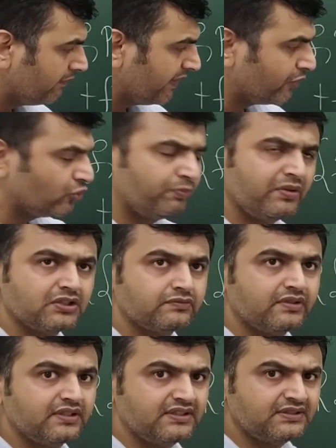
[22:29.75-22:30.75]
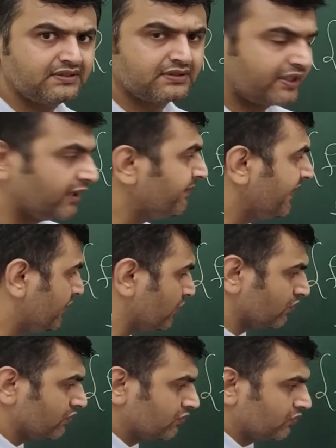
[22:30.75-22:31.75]
by 2 plus 1 is 3 by
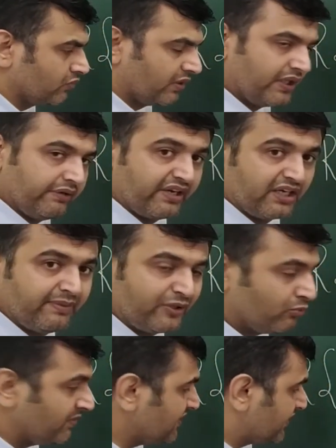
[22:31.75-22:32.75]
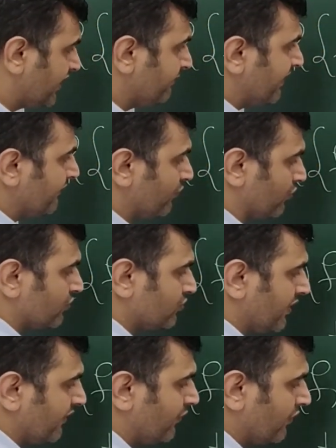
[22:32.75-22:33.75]
2. So and divided by 2 means 3 by 4. So
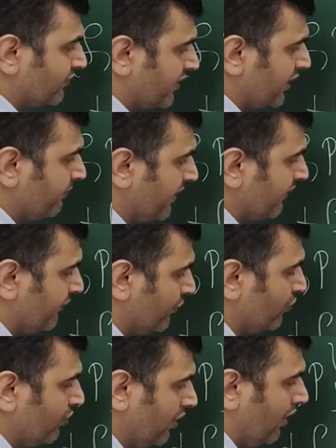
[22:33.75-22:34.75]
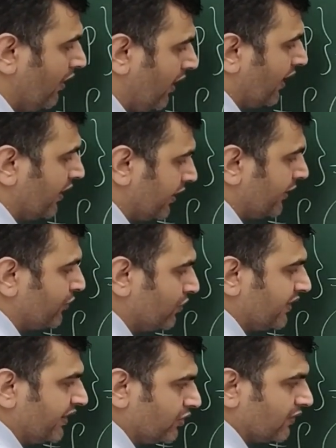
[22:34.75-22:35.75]
f of 3 by 4 into
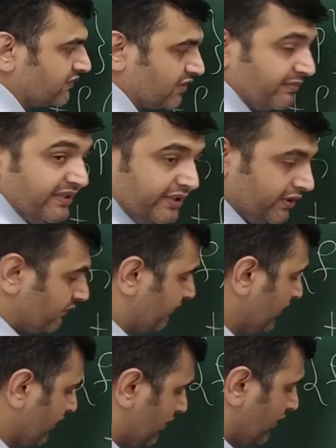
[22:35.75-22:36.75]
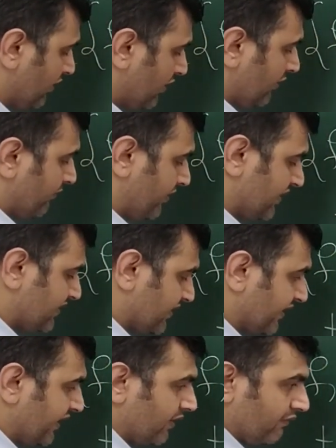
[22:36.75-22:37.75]
length of subinterval plus
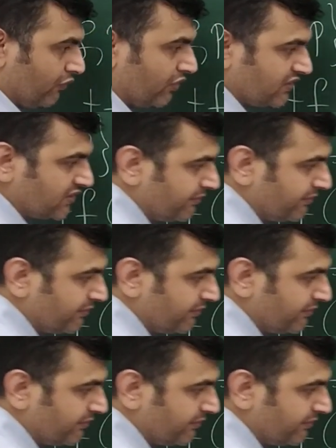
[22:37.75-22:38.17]
again what is the